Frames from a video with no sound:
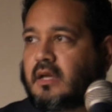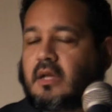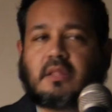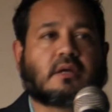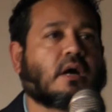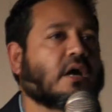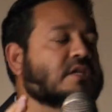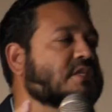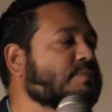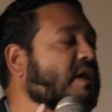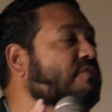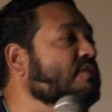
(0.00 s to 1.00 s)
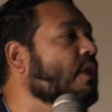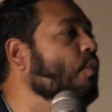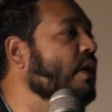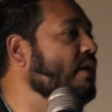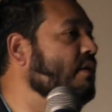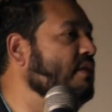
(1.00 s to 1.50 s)
The concept of
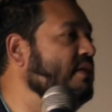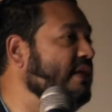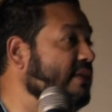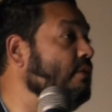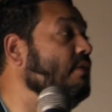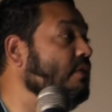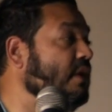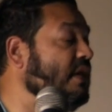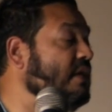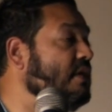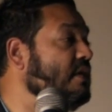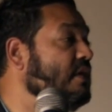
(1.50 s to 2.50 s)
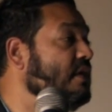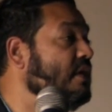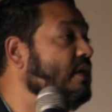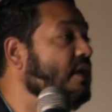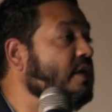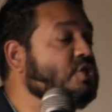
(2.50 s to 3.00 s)
tawakkul ala Allah
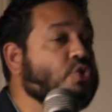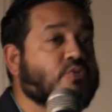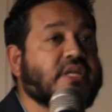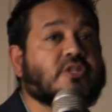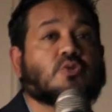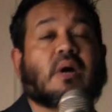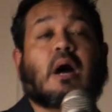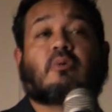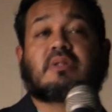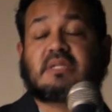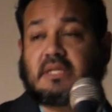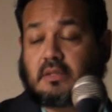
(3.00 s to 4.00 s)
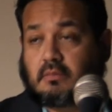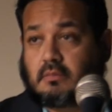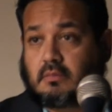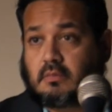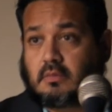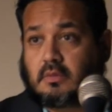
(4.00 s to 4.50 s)
is unique to our deen.
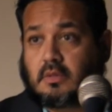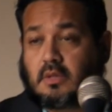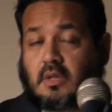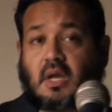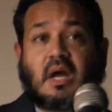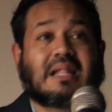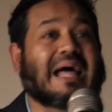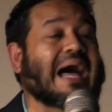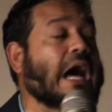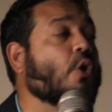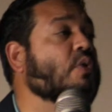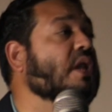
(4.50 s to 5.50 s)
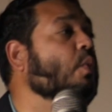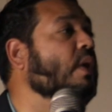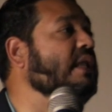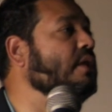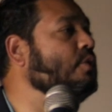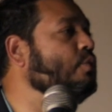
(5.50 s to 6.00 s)
La hawla wa
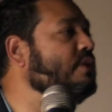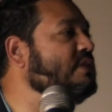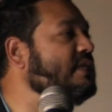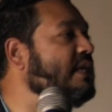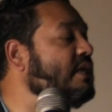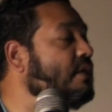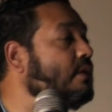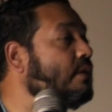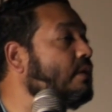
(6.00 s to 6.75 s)
la quwwata